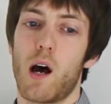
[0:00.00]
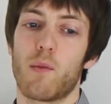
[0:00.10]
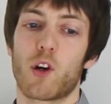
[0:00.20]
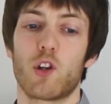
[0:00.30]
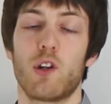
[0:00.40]

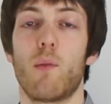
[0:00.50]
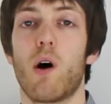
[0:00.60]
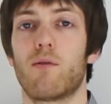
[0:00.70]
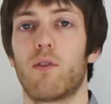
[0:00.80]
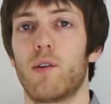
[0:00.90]
Because you
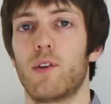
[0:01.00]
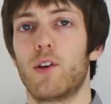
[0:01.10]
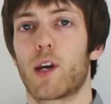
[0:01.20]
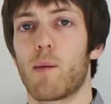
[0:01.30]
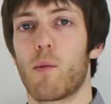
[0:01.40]
might find that
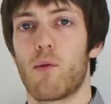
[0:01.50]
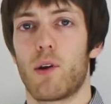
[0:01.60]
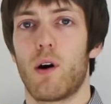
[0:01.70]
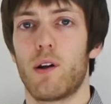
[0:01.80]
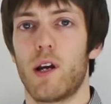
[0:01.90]
you come up with
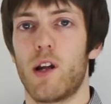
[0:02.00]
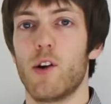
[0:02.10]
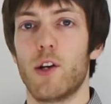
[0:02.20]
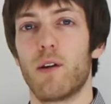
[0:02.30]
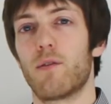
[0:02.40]
an idea
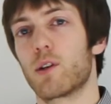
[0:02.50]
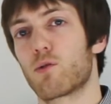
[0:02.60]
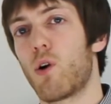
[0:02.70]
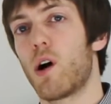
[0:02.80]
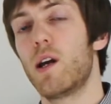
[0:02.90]
that you don't
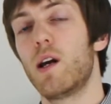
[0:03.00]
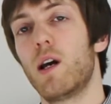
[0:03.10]
think's right,